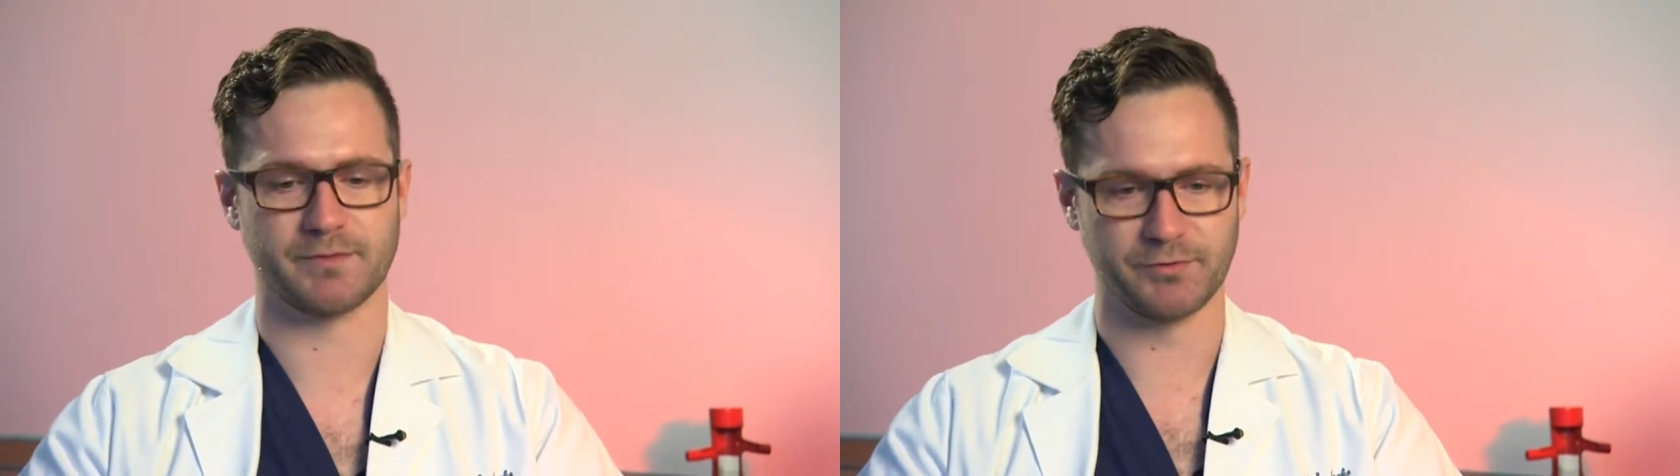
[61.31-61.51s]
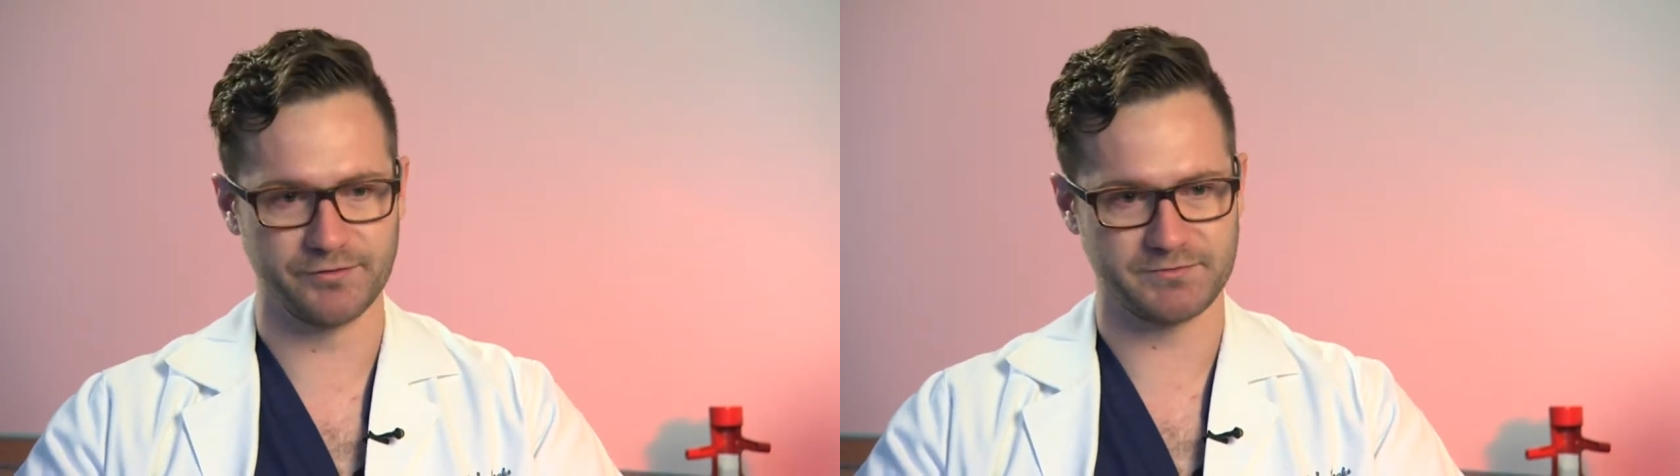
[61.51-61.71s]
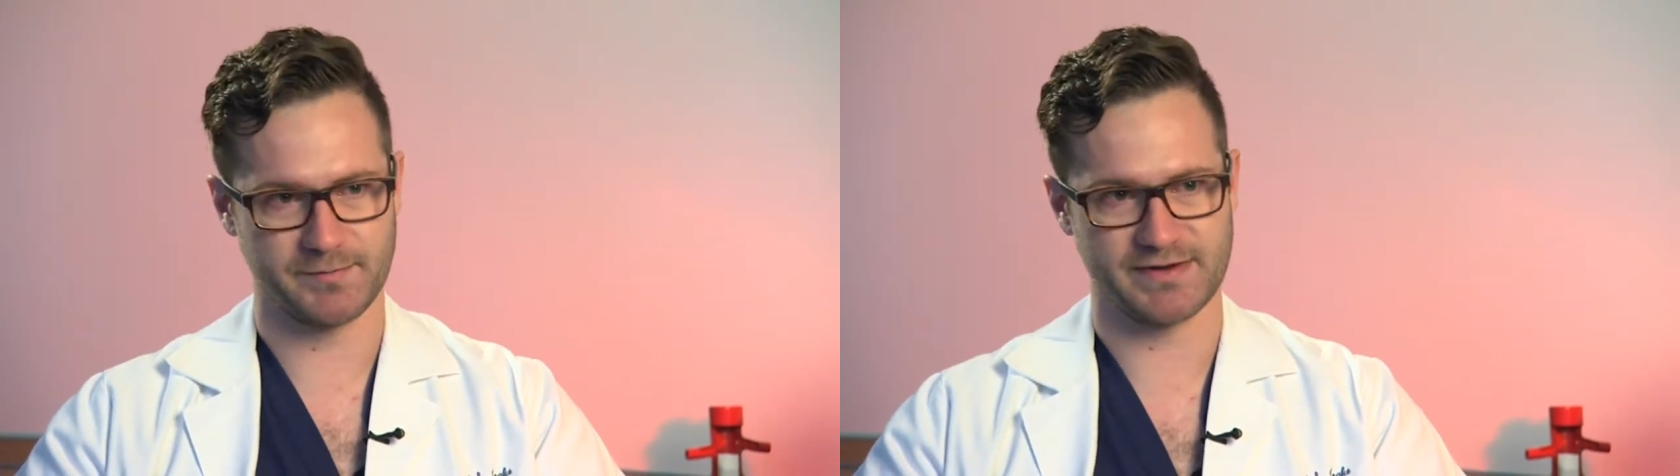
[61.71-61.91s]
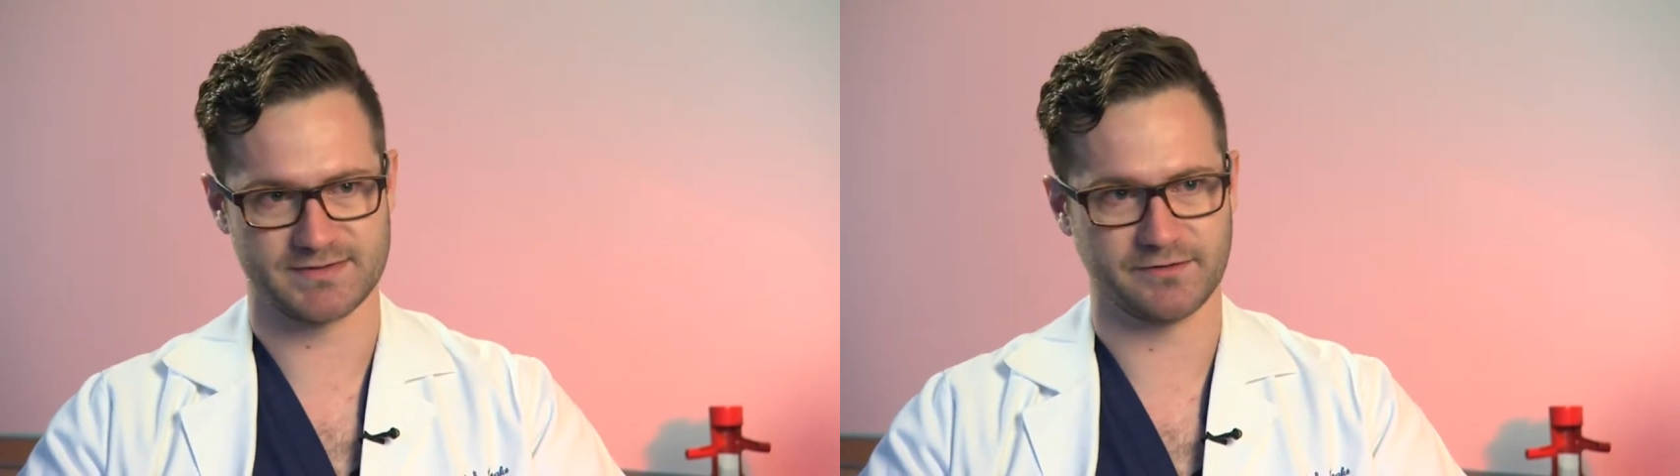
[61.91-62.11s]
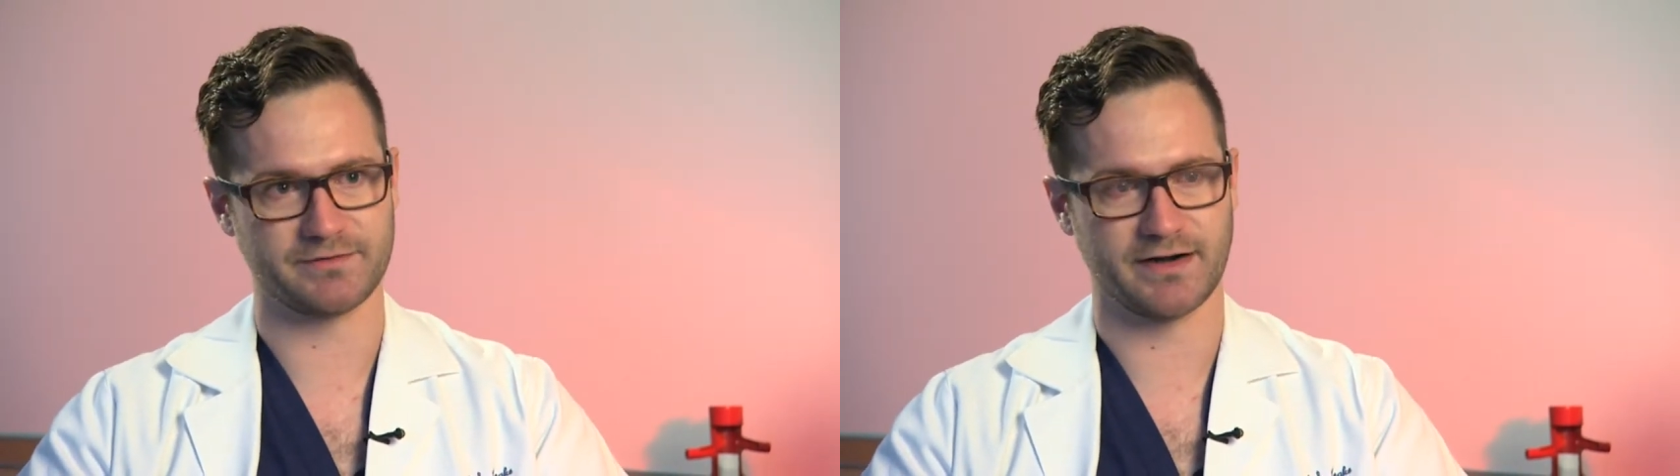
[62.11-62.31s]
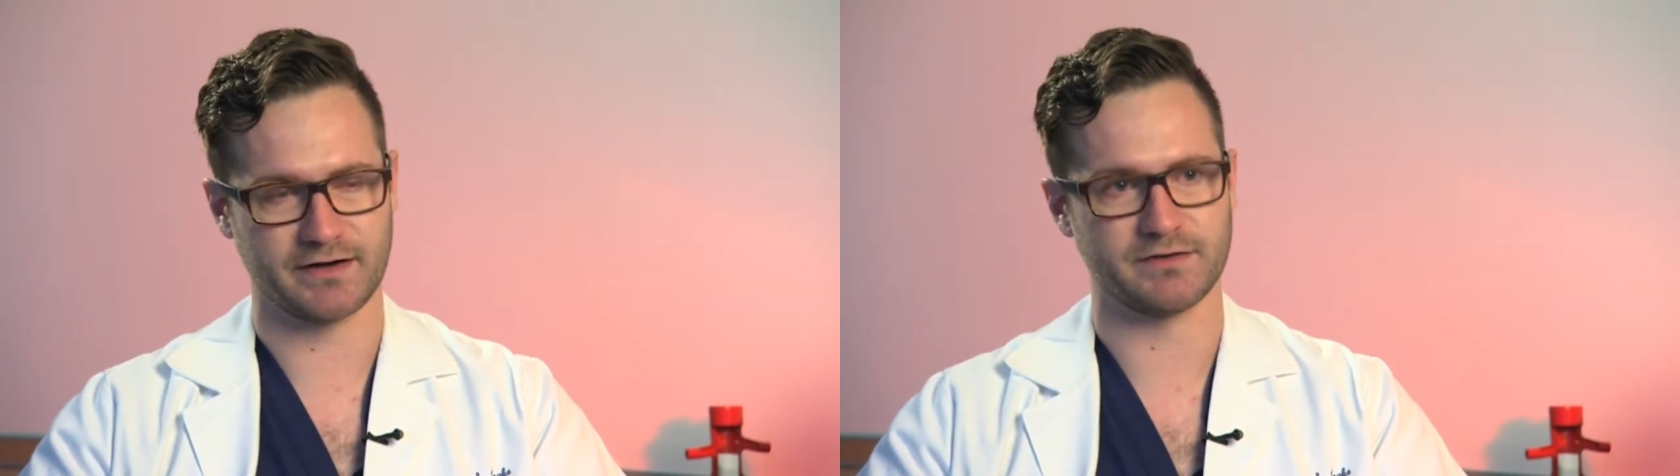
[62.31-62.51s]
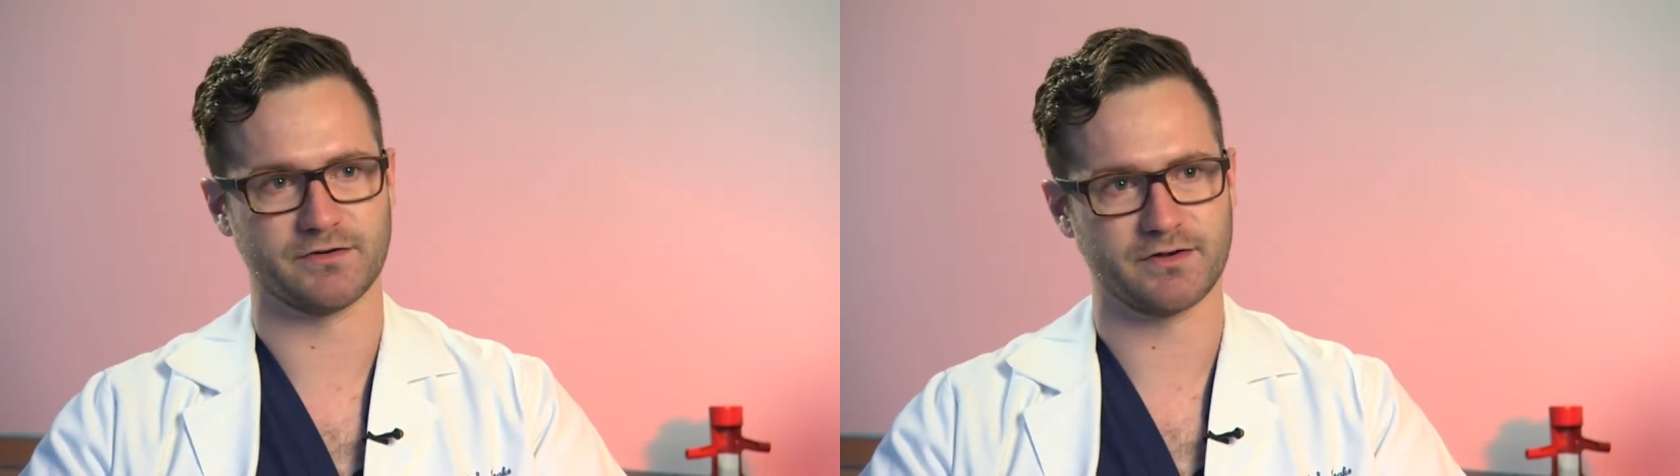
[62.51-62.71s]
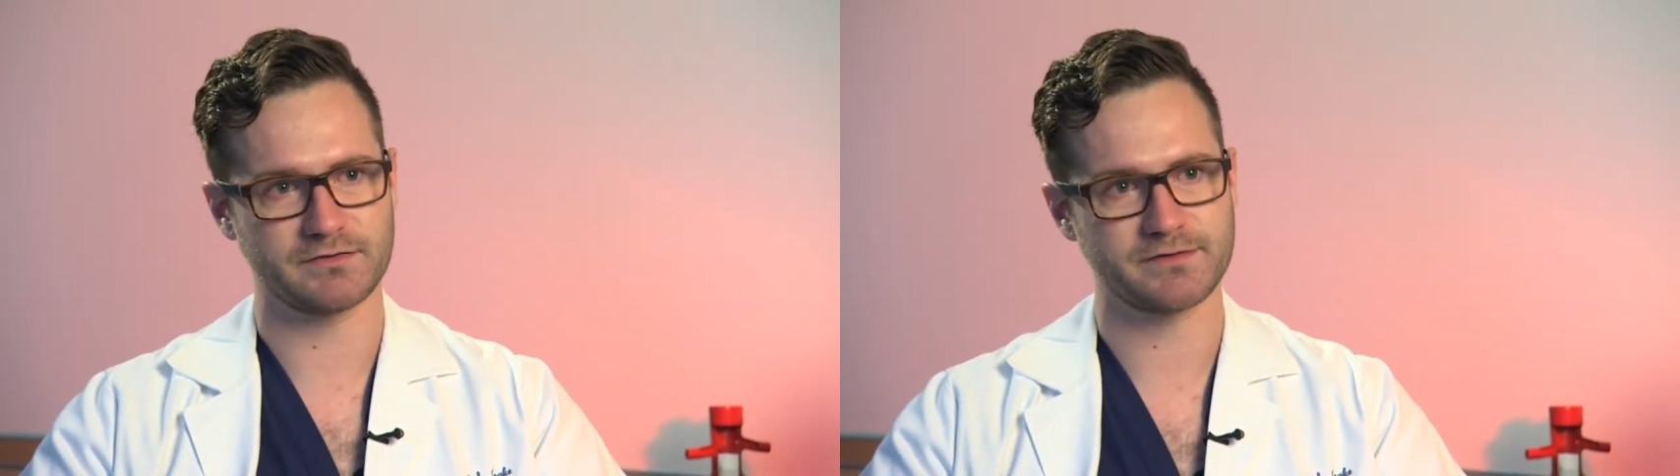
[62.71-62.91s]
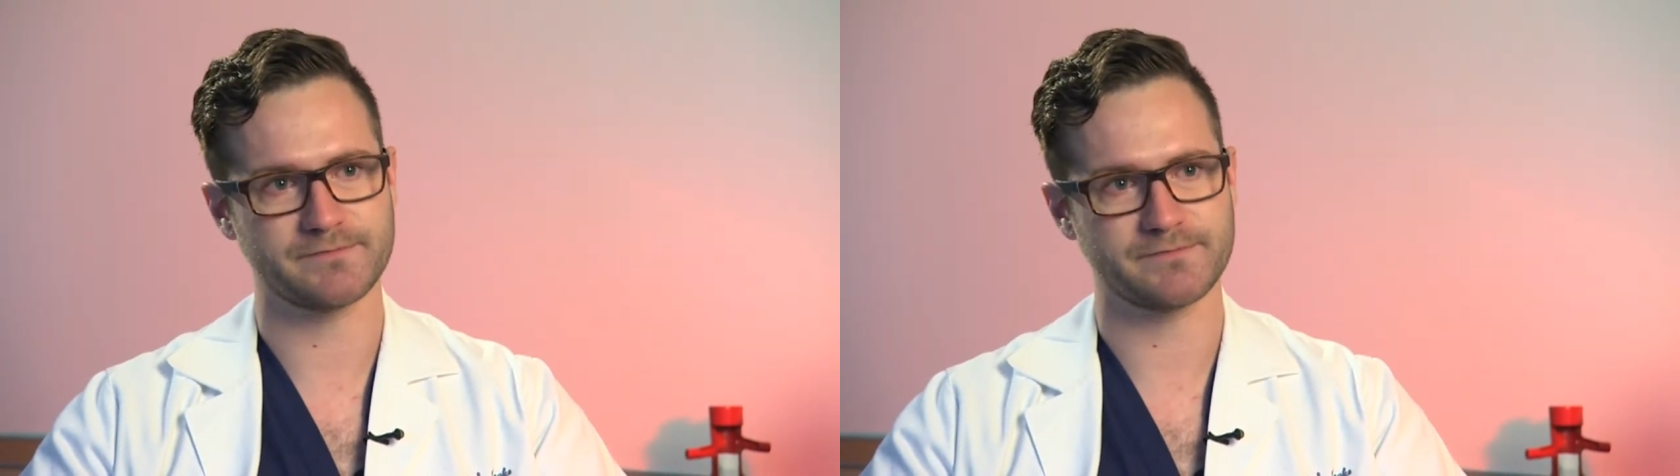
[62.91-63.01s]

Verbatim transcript: proved to myself that I could do it.